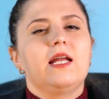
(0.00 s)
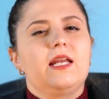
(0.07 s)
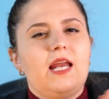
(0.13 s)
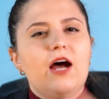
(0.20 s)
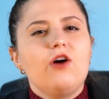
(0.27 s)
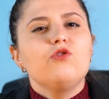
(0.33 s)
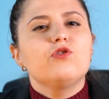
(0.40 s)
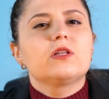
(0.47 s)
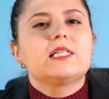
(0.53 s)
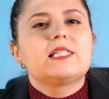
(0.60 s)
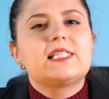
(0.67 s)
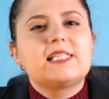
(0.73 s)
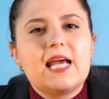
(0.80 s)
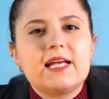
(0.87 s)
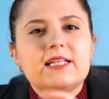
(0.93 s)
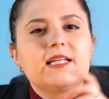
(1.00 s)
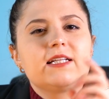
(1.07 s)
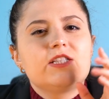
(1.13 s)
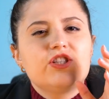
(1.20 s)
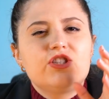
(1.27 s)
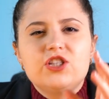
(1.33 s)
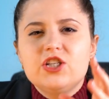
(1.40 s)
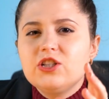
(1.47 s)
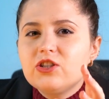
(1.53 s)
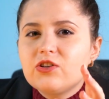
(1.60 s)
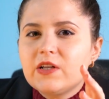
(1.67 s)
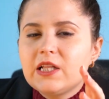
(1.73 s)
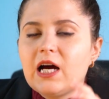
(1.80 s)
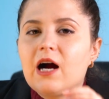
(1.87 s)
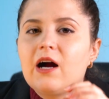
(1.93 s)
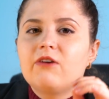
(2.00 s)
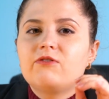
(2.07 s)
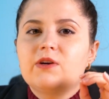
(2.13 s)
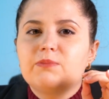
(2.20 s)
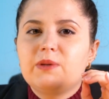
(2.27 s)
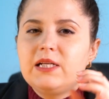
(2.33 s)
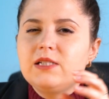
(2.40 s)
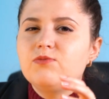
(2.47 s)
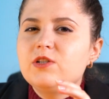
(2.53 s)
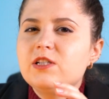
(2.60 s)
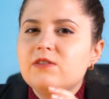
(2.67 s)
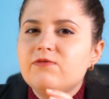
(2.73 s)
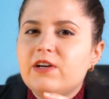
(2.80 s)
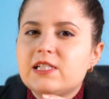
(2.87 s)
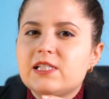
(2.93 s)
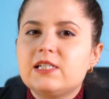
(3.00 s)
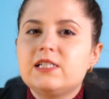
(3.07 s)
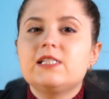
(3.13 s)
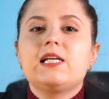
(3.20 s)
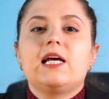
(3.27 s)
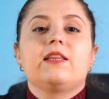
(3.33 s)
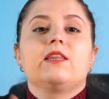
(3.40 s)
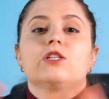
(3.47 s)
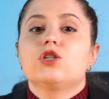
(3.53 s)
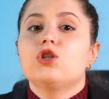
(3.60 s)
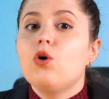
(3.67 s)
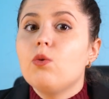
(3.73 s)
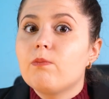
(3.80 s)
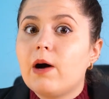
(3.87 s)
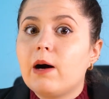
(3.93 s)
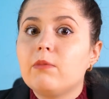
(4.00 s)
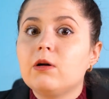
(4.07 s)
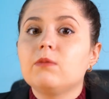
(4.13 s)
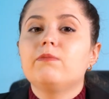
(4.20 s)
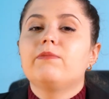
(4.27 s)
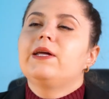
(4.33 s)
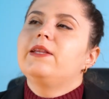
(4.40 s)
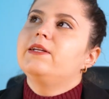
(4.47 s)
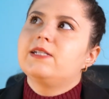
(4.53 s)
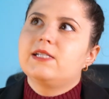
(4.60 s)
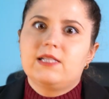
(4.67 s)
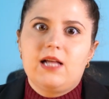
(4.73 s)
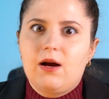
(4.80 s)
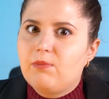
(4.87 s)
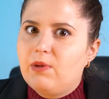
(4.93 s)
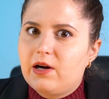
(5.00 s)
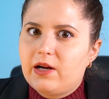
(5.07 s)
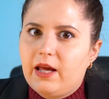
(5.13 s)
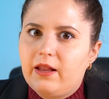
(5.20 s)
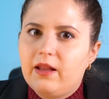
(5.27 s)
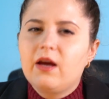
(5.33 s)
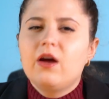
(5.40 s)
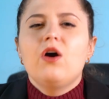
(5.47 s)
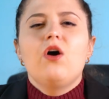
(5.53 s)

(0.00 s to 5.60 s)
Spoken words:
Now, let's say that the children are replaced with investors and the soap bubble by the stock market.